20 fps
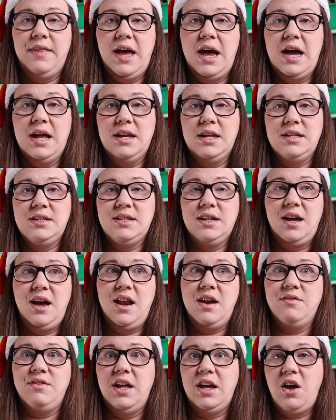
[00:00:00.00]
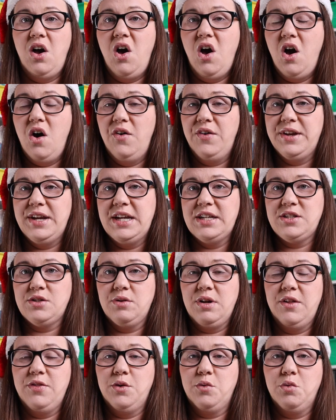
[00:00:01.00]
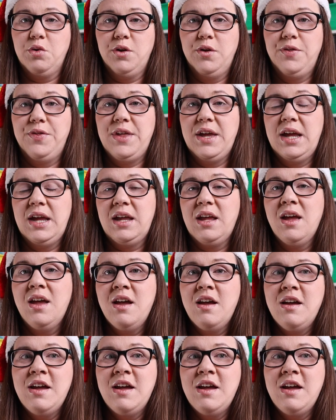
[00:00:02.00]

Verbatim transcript: that into kind of like a holidays around the world thing